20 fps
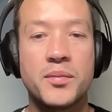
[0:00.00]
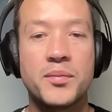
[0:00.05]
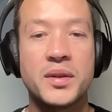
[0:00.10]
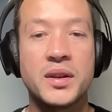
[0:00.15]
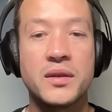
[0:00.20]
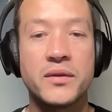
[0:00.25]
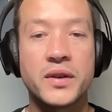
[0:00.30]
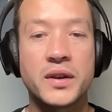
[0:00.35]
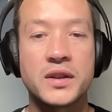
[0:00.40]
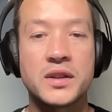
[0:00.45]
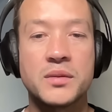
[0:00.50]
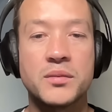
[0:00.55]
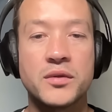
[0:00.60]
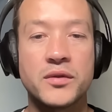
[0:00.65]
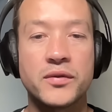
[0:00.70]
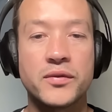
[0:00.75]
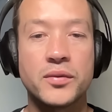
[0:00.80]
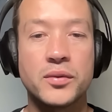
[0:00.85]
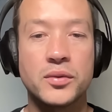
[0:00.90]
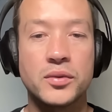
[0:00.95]
been a victim
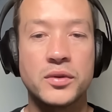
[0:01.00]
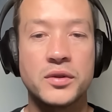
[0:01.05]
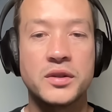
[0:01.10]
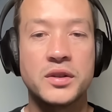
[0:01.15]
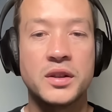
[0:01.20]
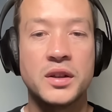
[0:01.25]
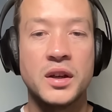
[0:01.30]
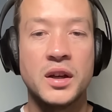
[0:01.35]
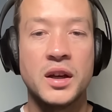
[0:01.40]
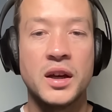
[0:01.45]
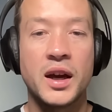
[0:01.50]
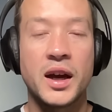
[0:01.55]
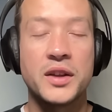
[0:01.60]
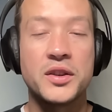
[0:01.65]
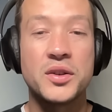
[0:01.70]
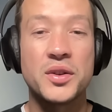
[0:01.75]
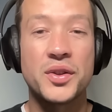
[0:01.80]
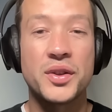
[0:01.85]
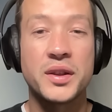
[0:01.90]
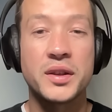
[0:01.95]
of fraud
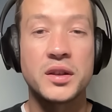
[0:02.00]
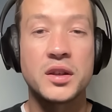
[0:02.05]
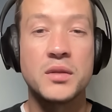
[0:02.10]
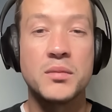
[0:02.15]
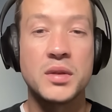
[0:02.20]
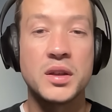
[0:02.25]
and you think